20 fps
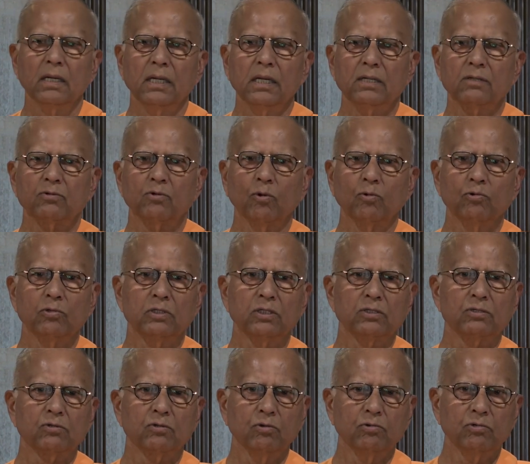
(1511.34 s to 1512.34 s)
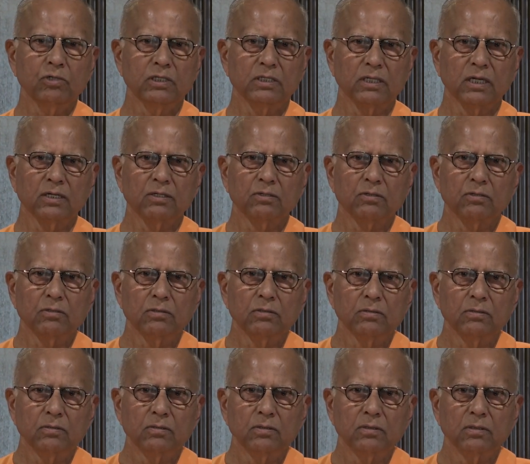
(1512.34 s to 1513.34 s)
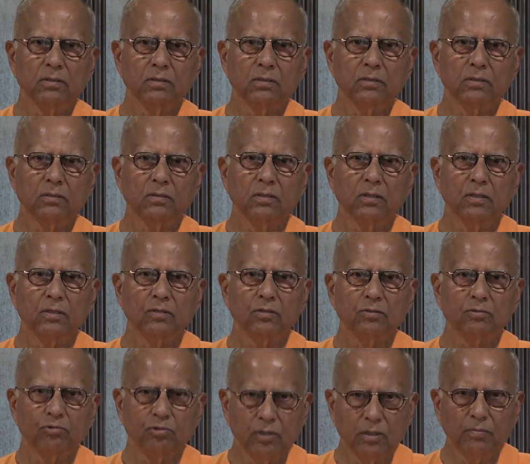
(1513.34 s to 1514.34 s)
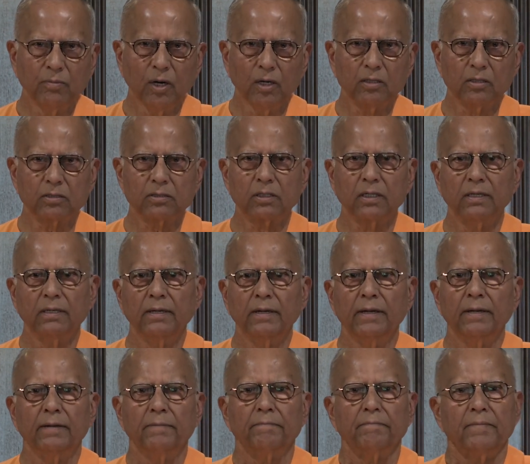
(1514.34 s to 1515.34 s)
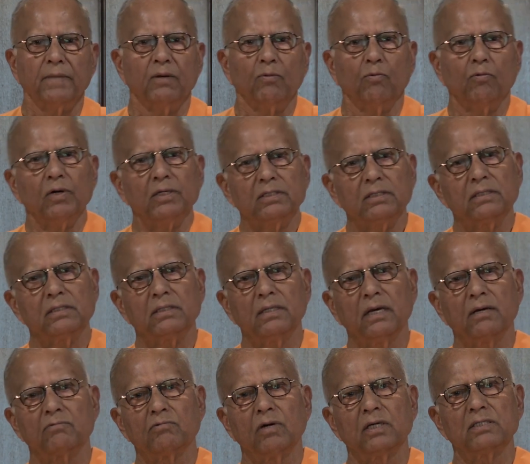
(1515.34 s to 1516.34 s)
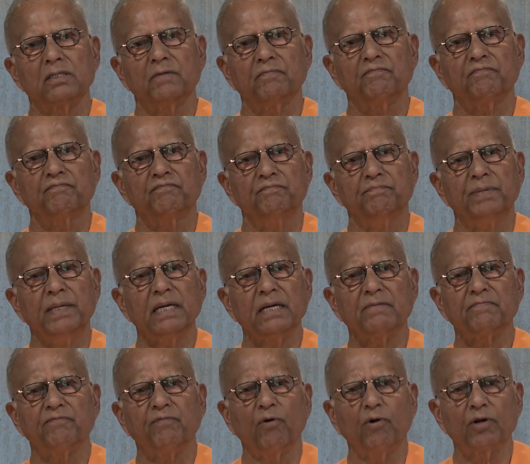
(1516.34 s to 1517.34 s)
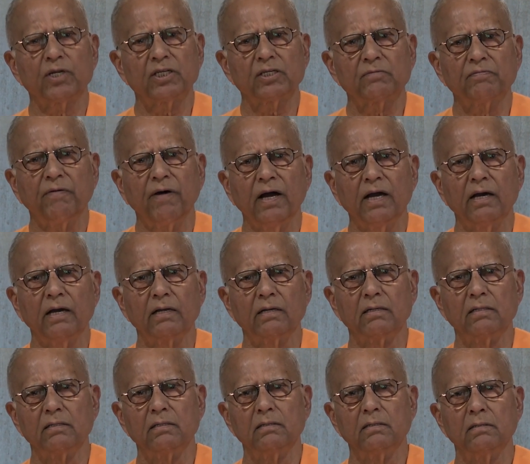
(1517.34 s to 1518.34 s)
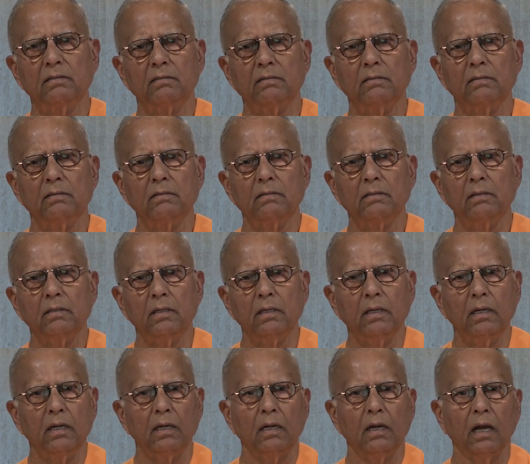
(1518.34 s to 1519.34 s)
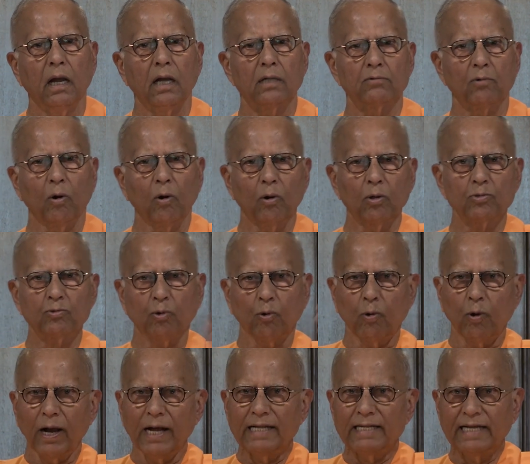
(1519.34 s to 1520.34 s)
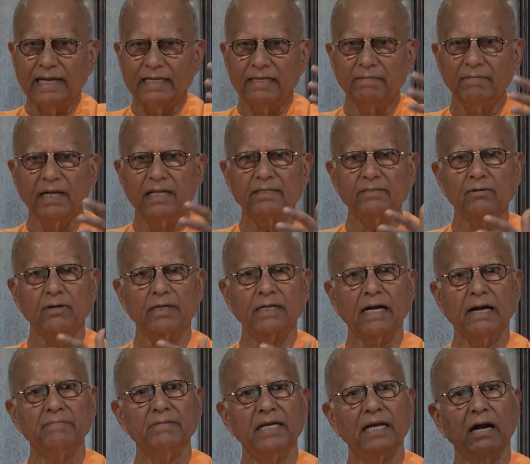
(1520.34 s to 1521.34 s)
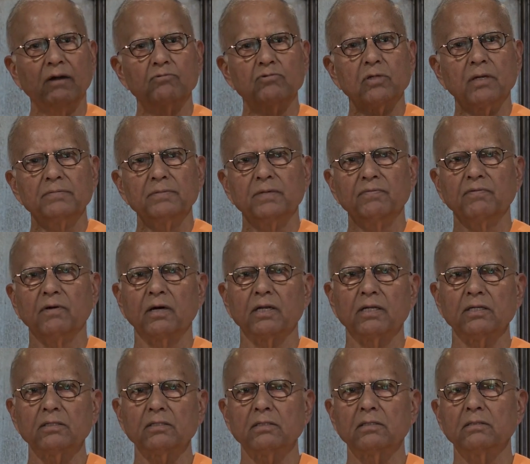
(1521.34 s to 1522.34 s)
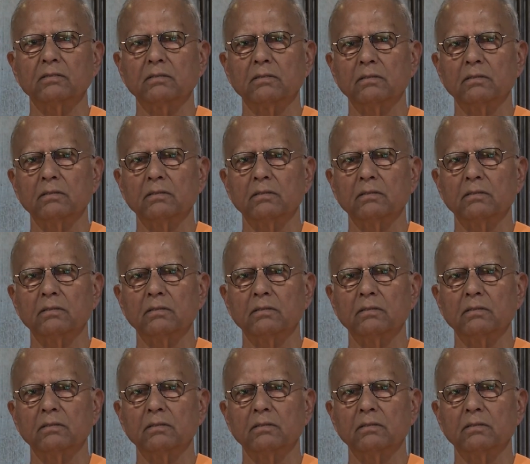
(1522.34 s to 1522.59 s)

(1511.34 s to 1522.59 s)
He told the story and to the monks. Once there was a big forest fire, and all wild animals are coming out of the forest.